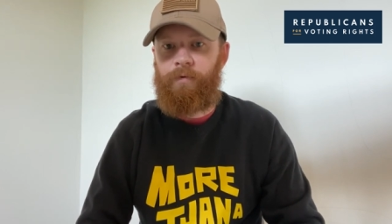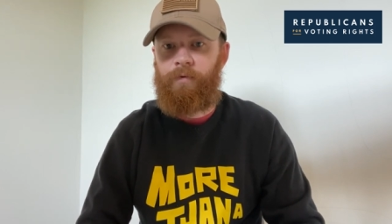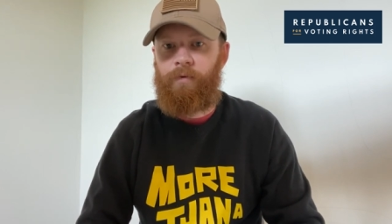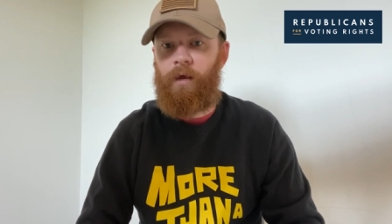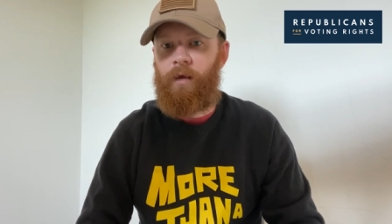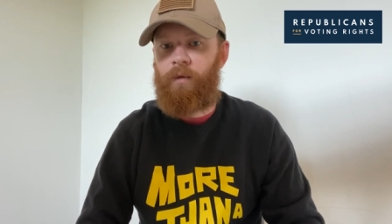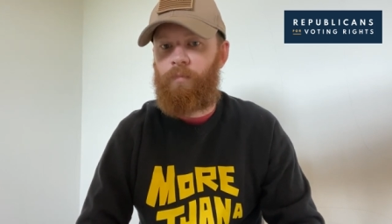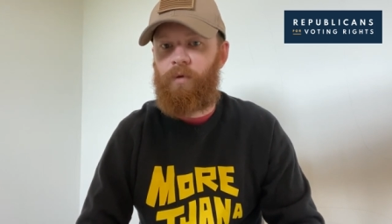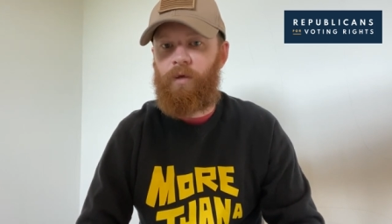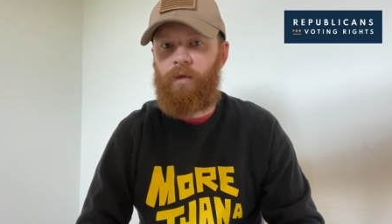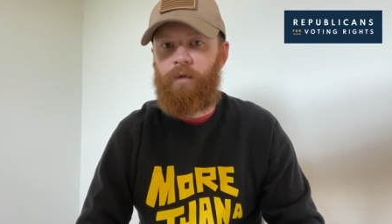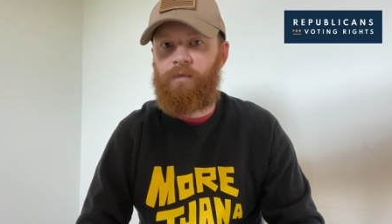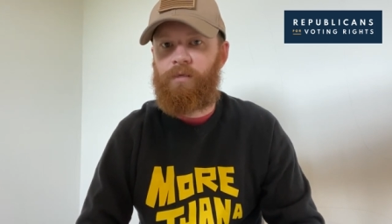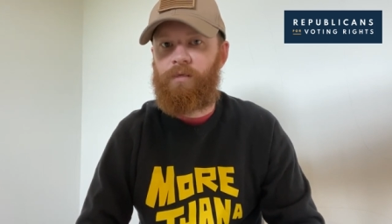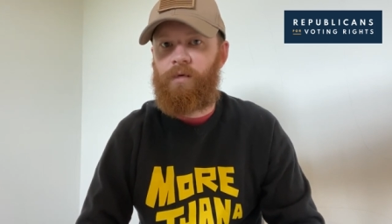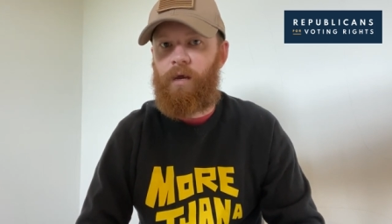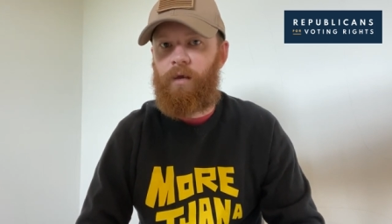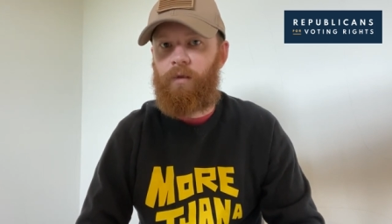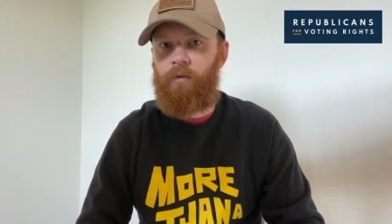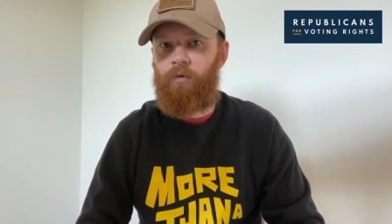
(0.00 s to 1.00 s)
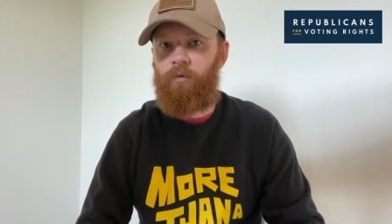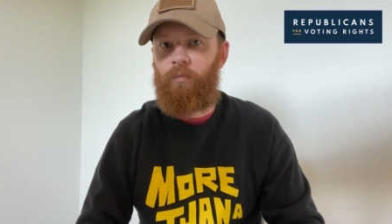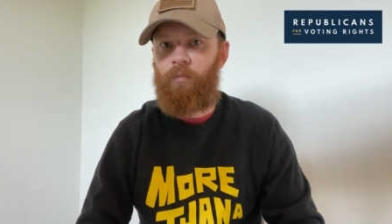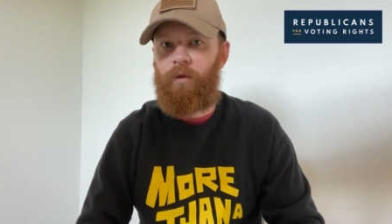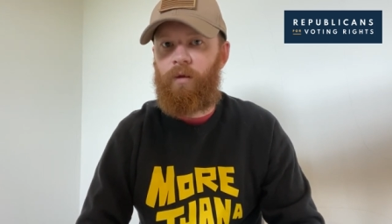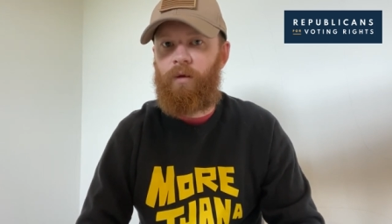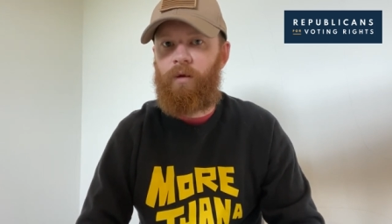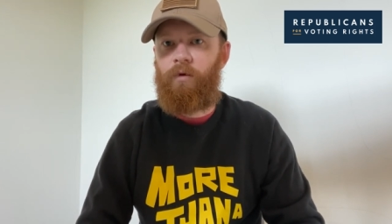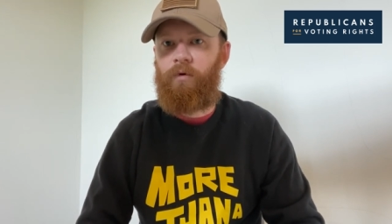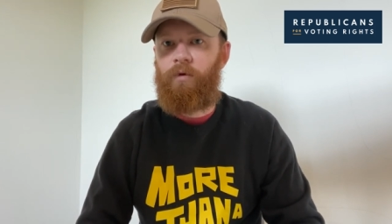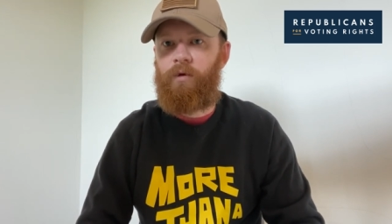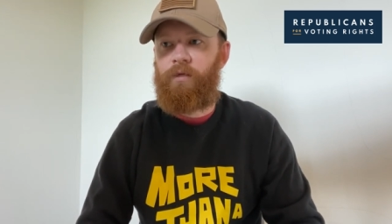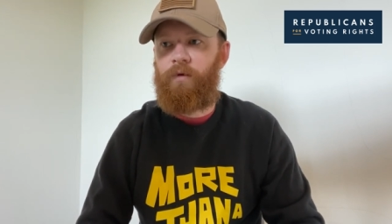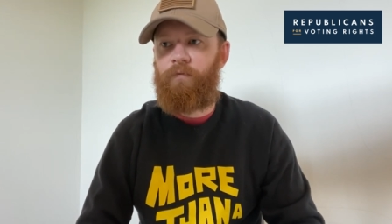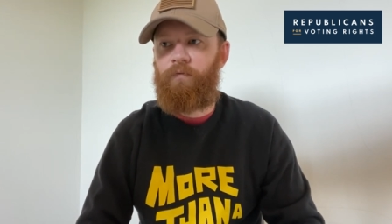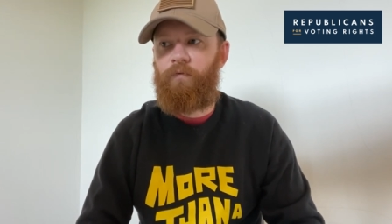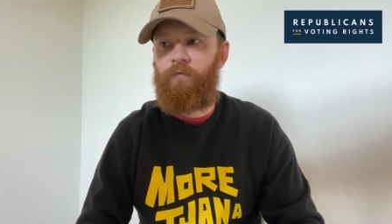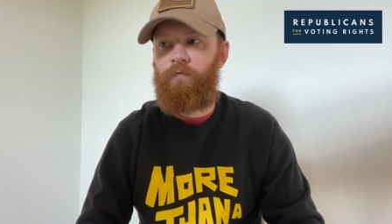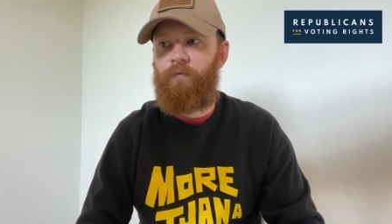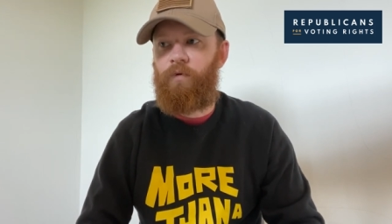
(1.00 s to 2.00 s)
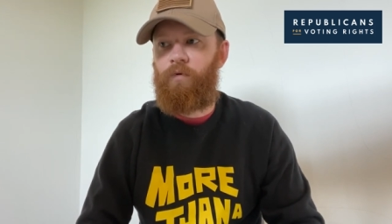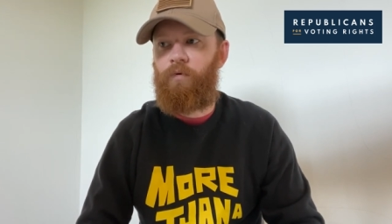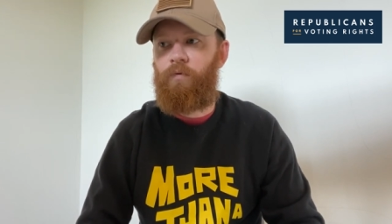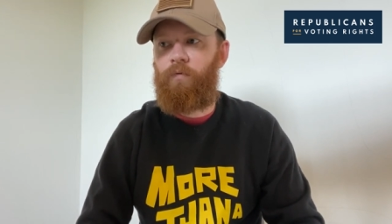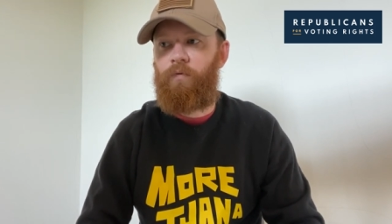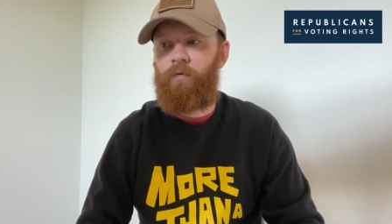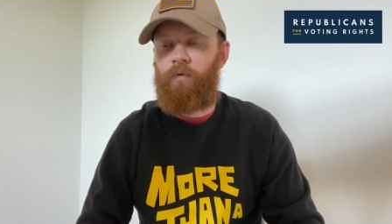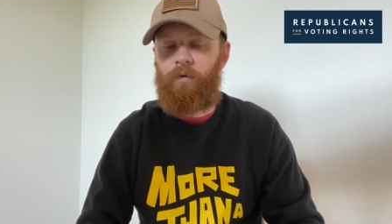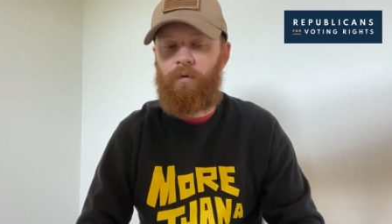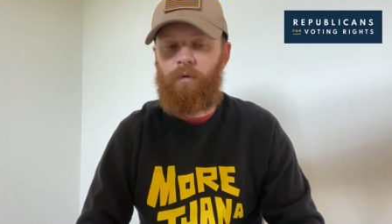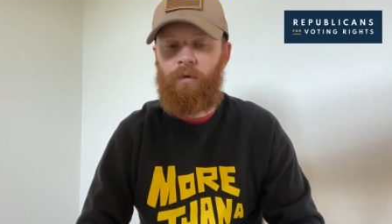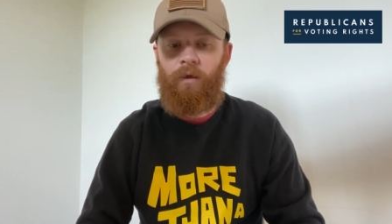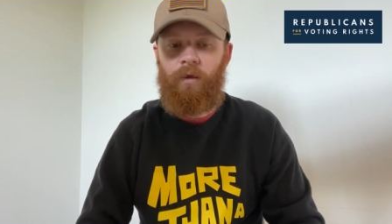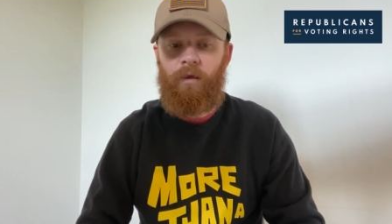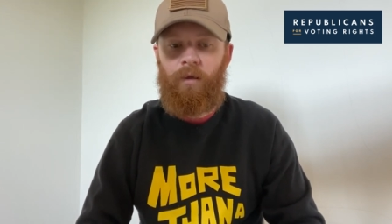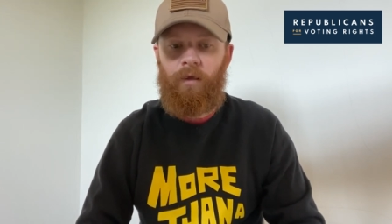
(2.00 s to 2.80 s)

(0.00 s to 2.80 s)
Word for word: not being siloed, but hearing different views and